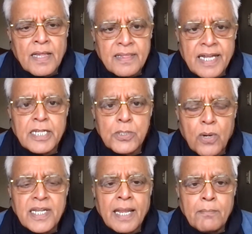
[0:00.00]
That is
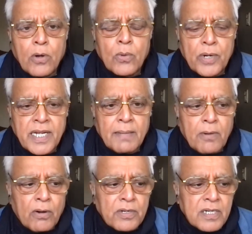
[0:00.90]
what I'm more worried
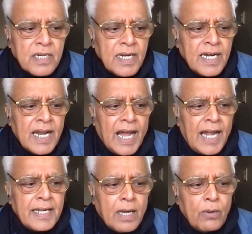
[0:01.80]
about.
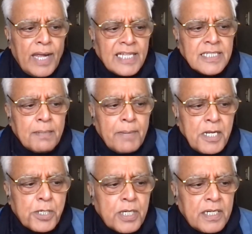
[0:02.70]
And now, as I
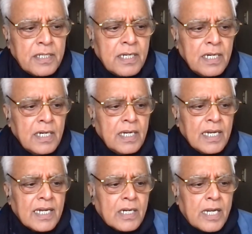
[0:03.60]
mentioned,
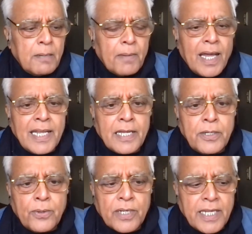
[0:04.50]
Himalayan
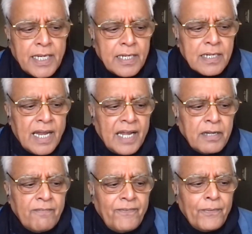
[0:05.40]
yogi, and
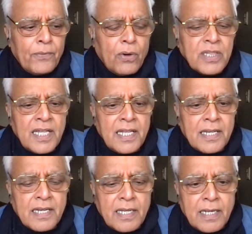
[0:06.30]
if you know
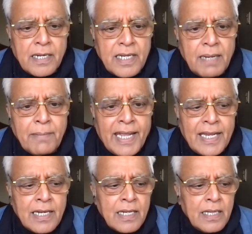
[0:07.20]
the
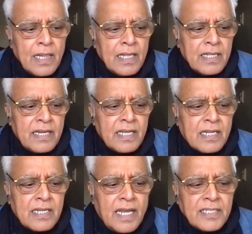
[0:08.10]
email,
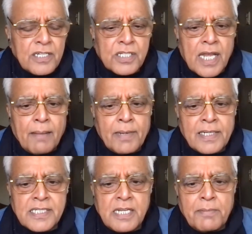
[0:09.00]

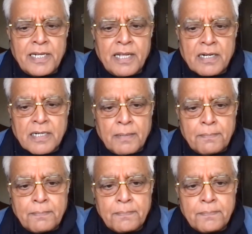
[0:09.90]
rick@gmail.com.
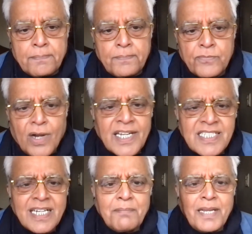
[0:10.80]
What
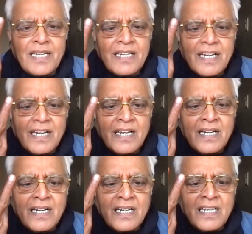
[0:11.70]
does it mean?
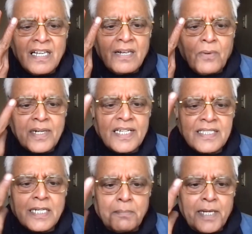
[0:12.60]
What does
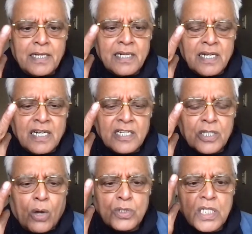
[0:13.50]
it mean?
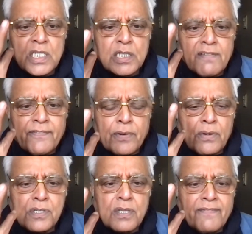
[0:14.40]
Thousands of
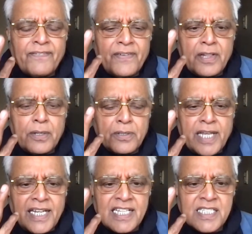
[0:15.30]
crores of the
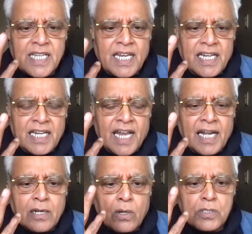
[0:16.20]
NSC
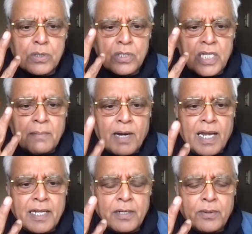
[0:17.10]
and also the
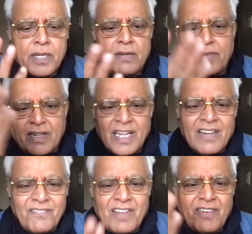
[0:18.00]
Himalayan yogi.
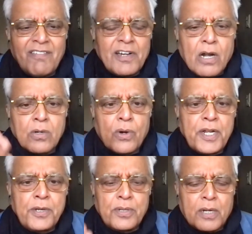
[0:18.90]
We will not go
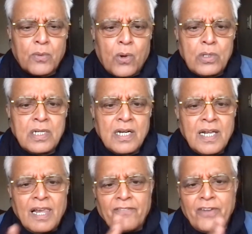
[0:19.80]
into that world.
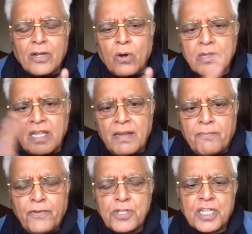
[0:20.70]
We go the
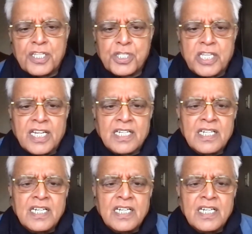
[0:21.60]
futuristic.